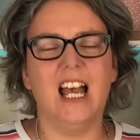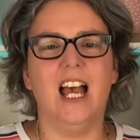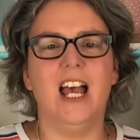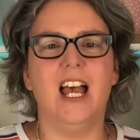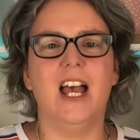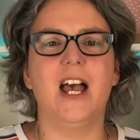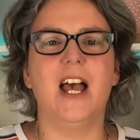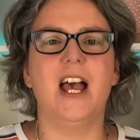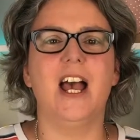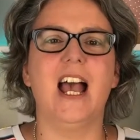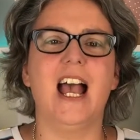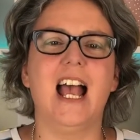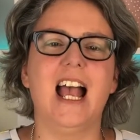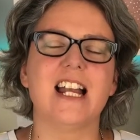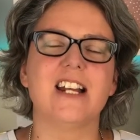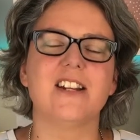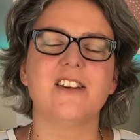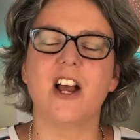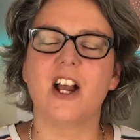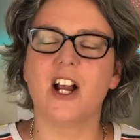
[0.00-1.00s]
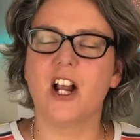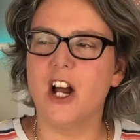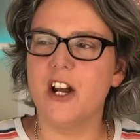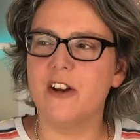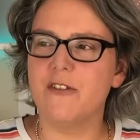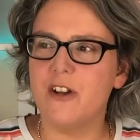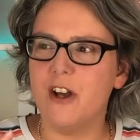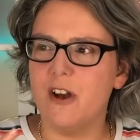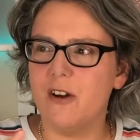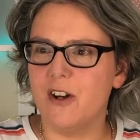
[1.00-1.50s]
And kind
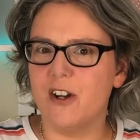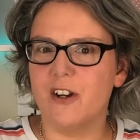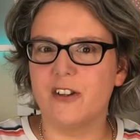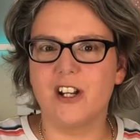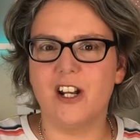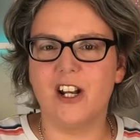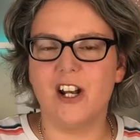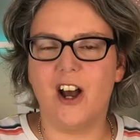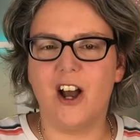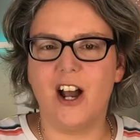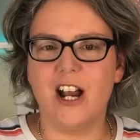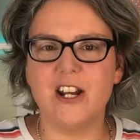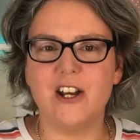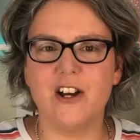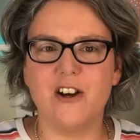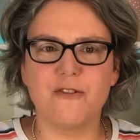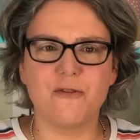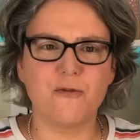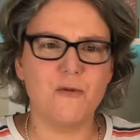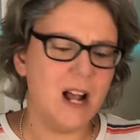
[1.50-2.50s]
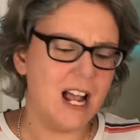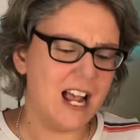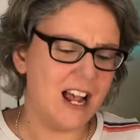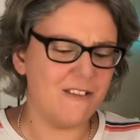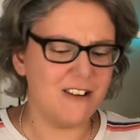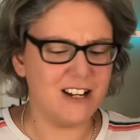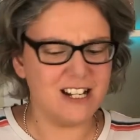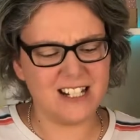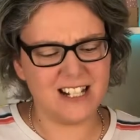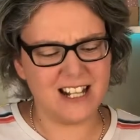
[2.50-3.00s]
of go along the line of,
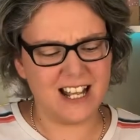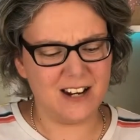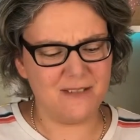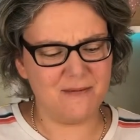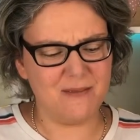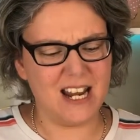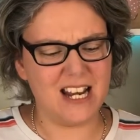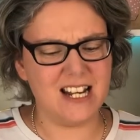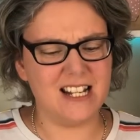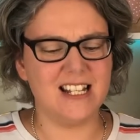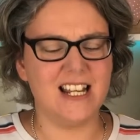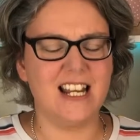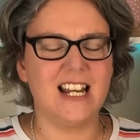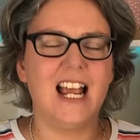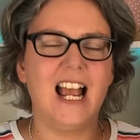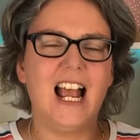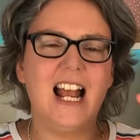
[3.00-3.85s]
wow, isn't that amazing?